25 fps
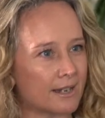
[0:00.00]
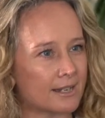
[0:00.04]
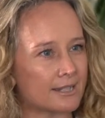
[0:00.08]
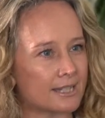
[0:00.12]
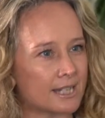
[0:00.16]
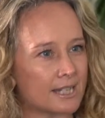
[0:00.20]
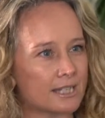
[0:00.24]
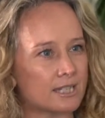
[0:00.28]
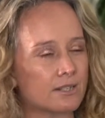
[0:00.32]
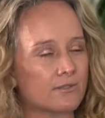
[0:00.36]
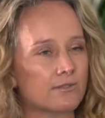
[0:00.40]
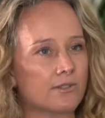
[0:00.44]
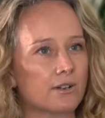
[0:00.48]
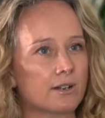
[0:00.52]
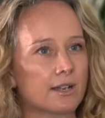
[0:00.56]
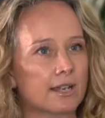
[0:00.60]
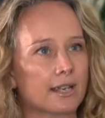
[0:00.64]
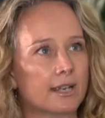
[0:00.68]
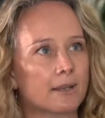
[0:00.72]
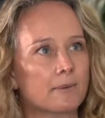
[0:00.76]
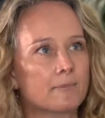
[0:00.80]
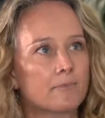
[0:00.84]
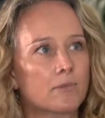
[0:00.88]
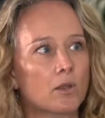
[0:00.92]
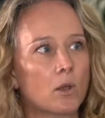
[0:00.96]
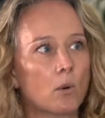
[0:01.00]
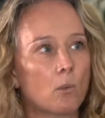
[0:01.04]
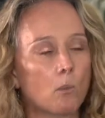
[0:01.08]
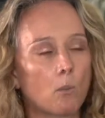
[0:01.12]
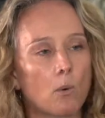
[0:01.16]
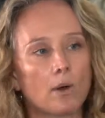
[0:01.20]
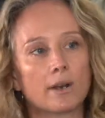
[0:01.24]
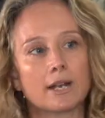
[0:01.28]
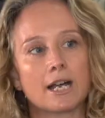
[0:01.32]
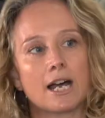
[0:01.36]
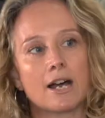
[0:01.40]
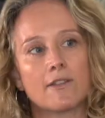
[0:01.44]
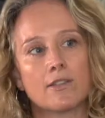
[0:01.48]
Identifying
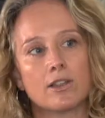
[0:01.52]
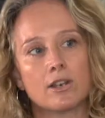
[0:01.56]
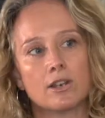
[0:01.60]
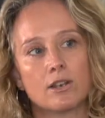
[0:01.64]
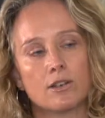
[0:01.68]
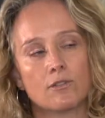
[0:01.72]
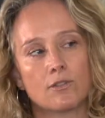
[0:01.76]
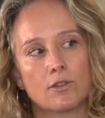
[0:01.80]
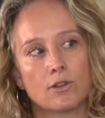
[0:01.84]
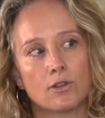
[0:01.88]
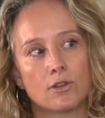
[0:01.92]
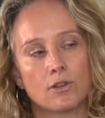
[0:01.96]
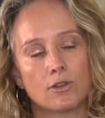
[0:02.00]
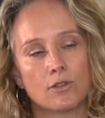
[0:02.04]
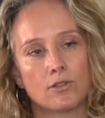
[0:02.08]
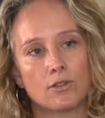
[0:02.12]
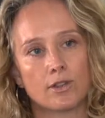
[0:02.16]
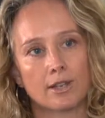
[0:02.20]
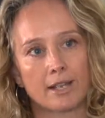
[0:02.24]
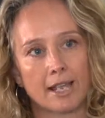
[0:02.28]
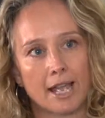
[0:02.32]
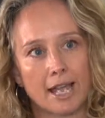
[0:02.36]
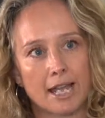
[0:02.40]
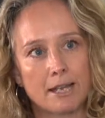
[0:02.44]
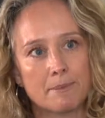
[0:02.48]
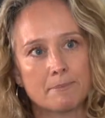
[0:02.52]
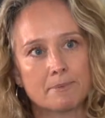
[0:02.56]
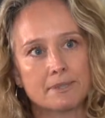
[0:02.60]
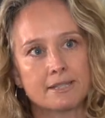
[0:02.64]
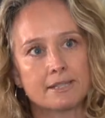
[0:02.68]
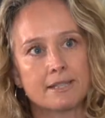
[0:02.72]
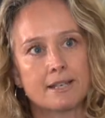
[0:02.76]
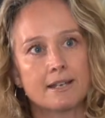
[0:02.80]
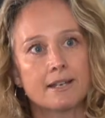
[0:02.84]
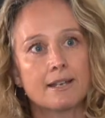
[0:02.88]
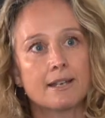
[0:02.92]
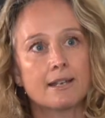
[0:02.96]
what are the gaps.